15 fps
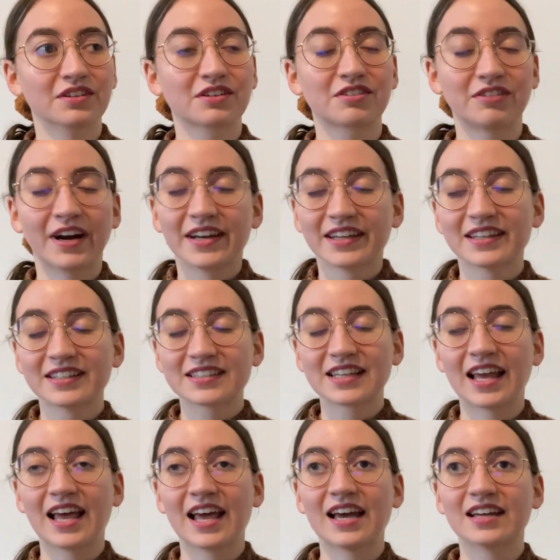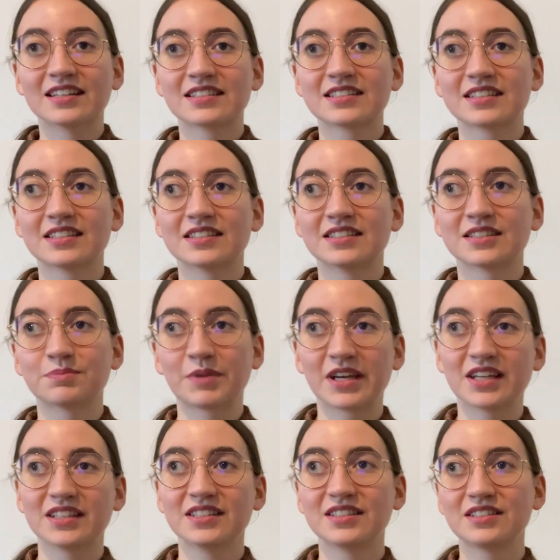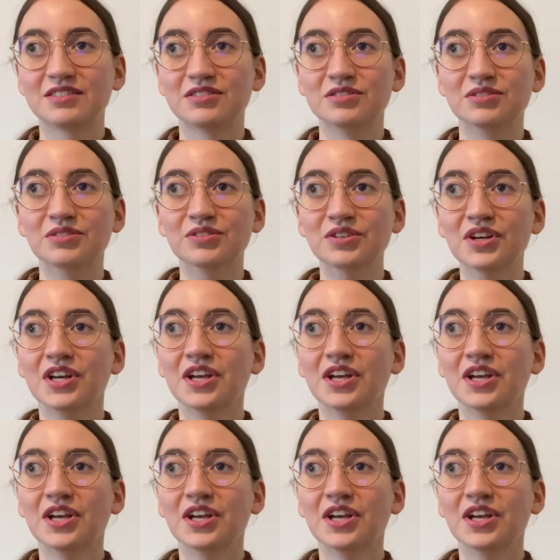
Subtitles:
credit and the space to